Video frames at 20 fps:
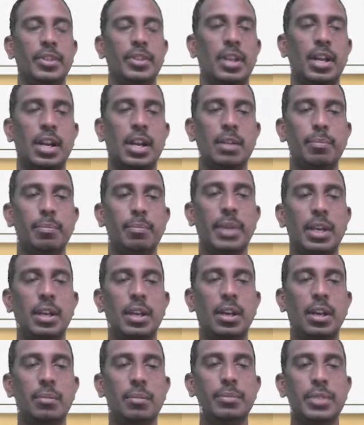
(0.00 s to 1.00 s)
and
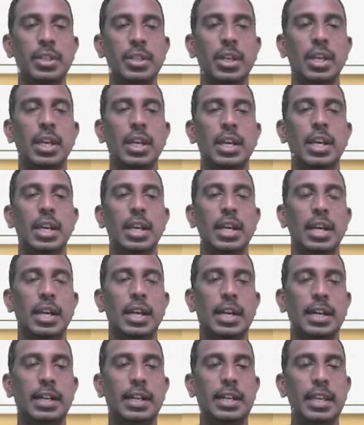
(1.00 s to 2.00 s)
becomes
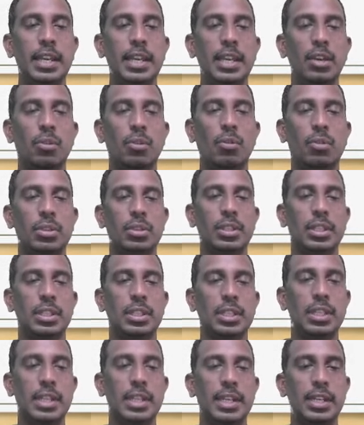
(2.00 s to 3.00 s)

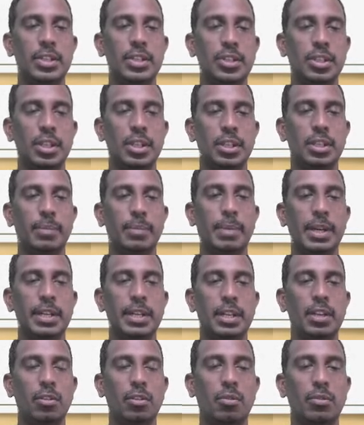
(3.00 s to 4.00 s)
deoxygenation. By
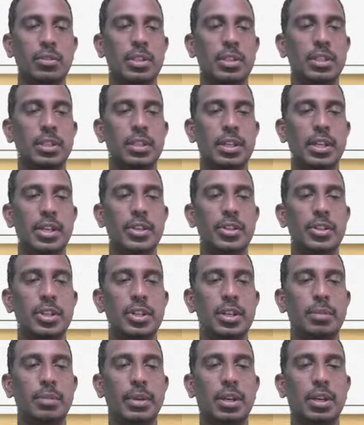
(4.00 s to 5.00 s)
deoxygenation,
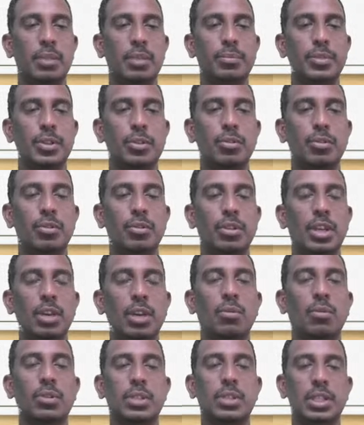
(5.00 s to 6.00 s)
it becomes into
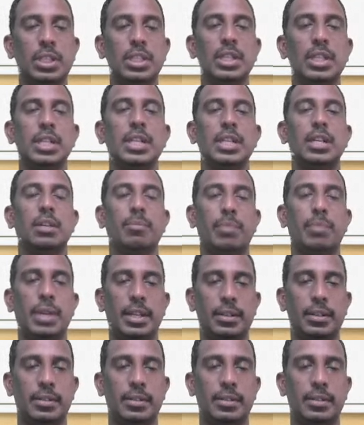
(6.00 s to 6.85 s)
deoxygenated blood.